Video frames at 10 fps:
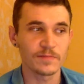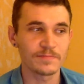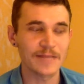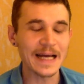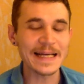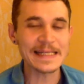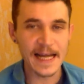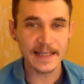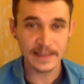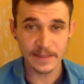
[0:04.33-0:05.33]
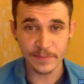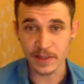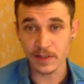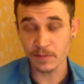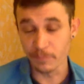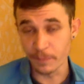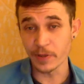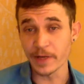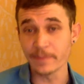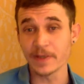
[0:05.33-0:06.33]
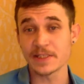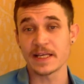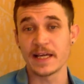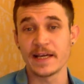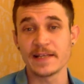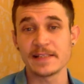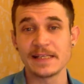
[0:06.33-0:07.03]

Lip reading: not exactly, but pretty much the case,